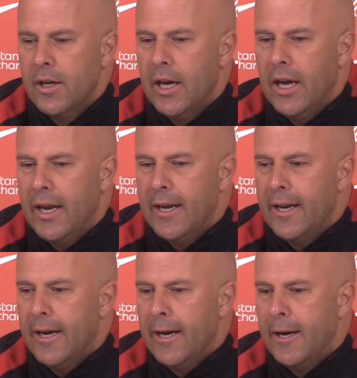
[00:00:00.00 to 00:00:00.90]
and
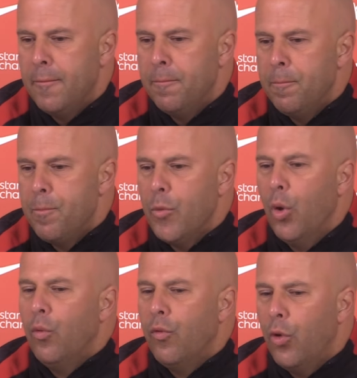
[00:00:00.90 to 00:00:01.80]
um,
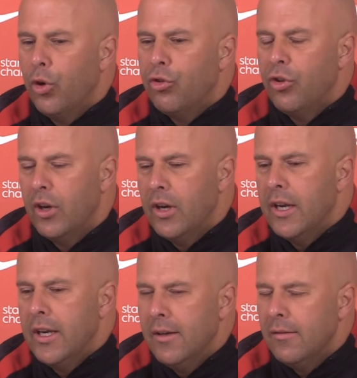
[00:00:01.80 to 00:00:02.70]

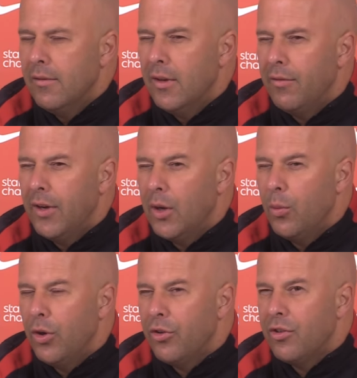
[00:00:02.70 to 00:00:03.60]
unfortunately, I think
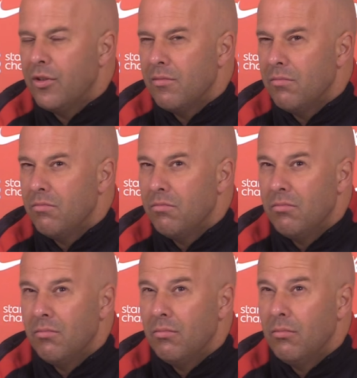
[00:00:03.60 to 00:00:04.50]
it was
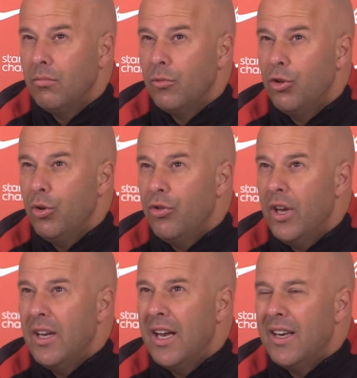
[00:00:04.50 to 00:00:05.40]

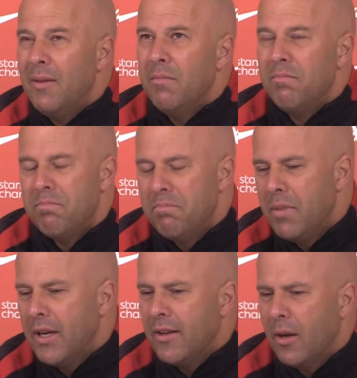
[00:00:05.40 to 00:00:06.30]
Tuesday that he
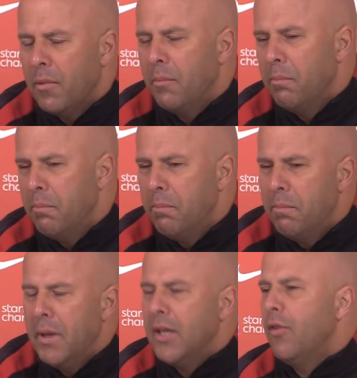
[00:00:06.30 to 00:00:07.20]
picked up a
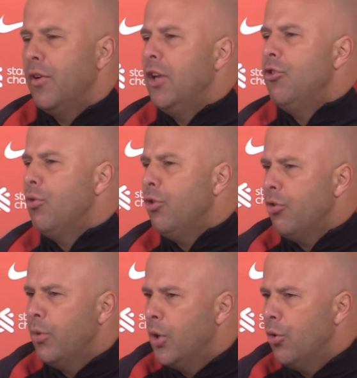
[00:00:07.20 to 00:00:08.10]
bit of an injury,
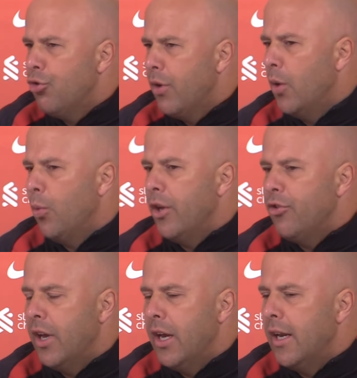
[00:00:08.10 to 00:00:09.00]
so he couldn't train on
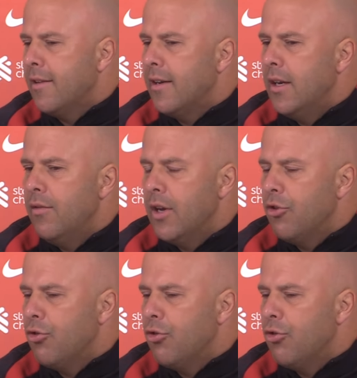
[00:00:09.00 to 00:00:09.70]
Wednesday. And let's see if he can